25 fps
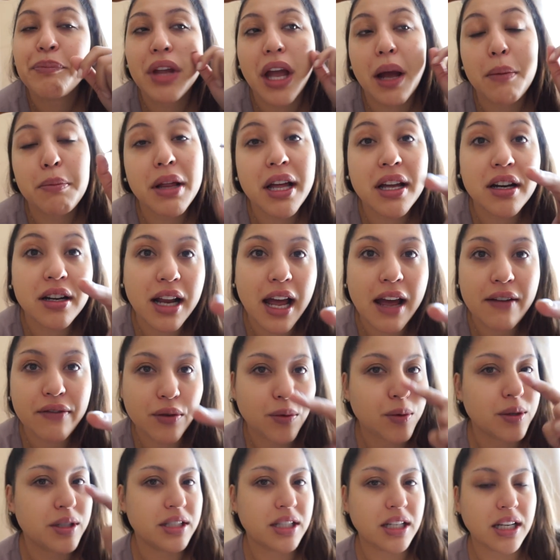I plan on
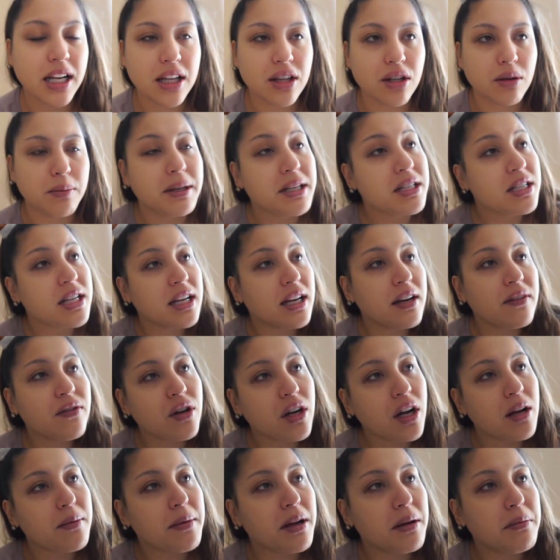having one today though, because I never
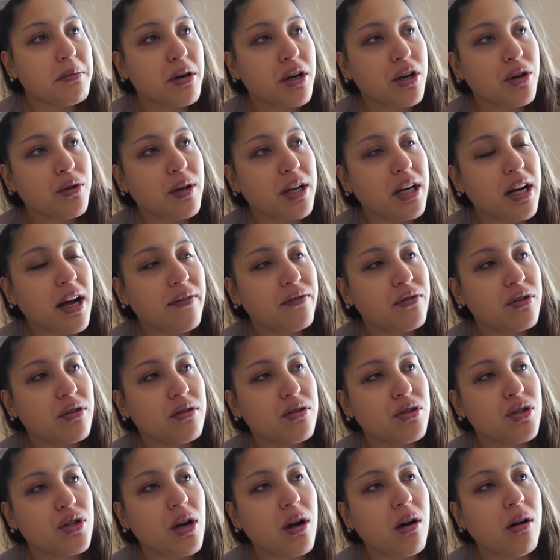got my margarita after
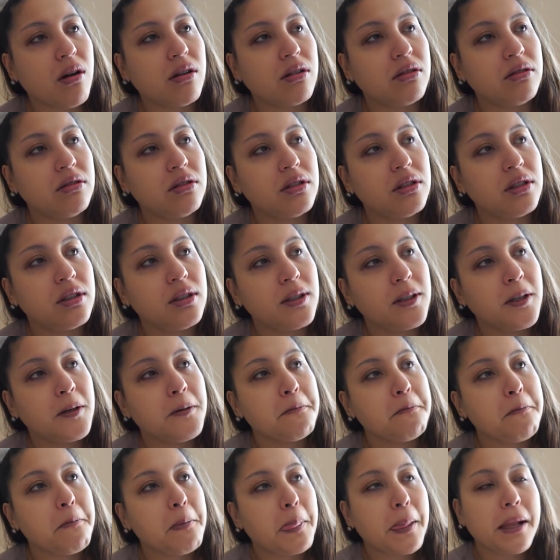the show. Mm-hmm.
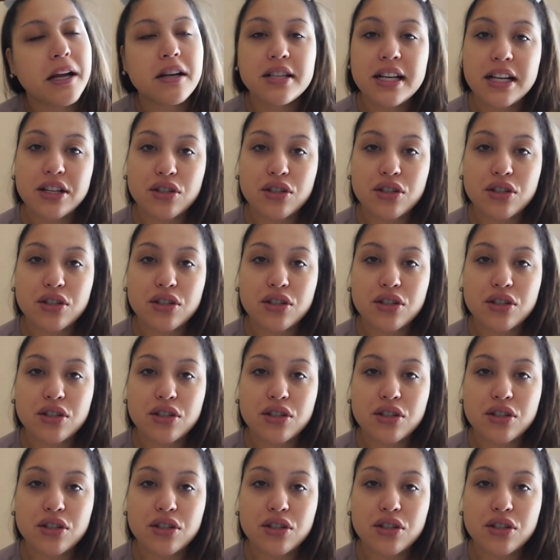Because mm -hmm.